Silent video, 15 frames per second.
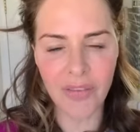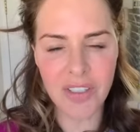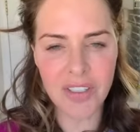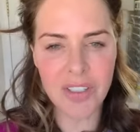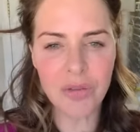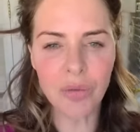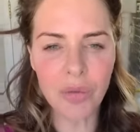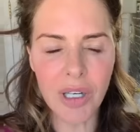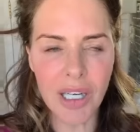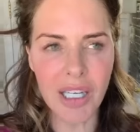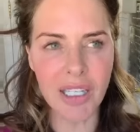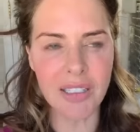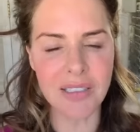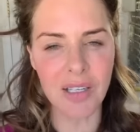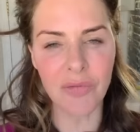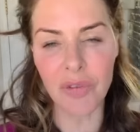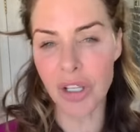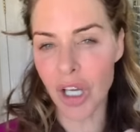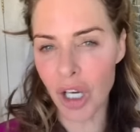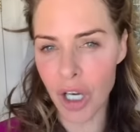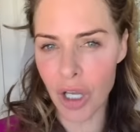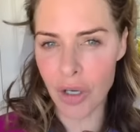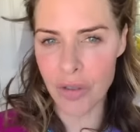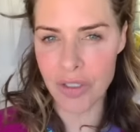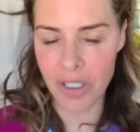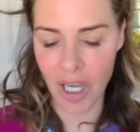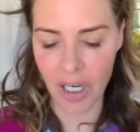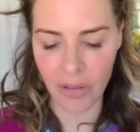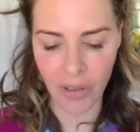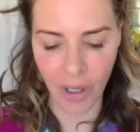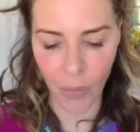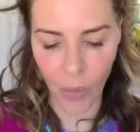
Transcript: And this is really because of the clothes color